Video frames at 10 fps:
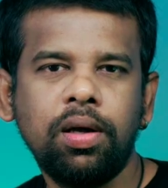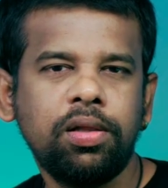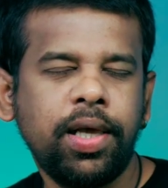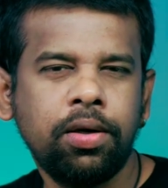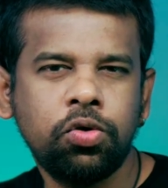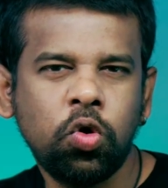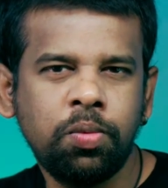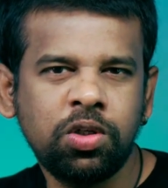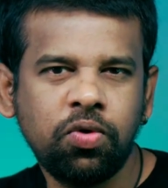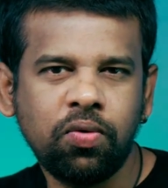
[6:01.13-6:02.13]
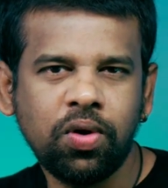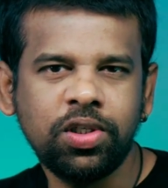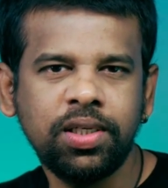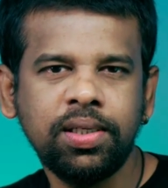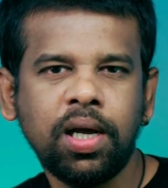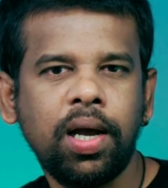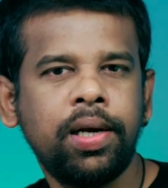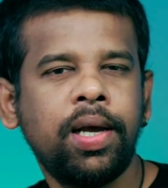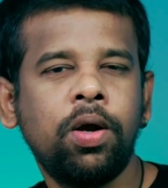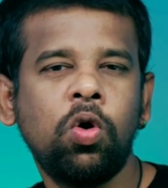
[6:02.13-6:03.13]
Thank you so much for watching,
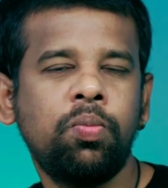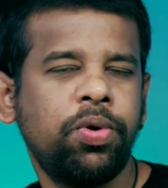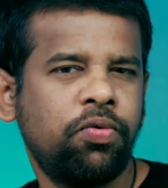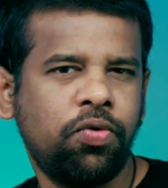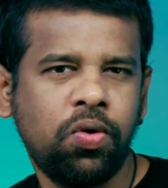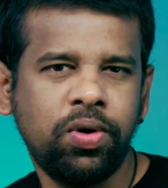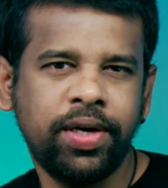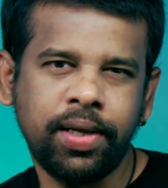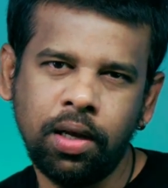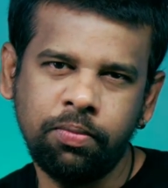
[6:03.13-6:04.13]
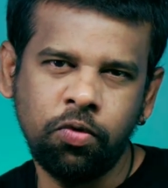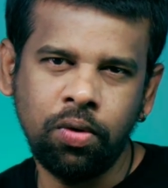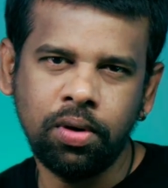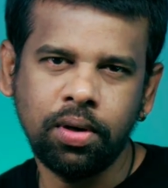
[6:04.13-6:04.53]
and I hope you found it helpful.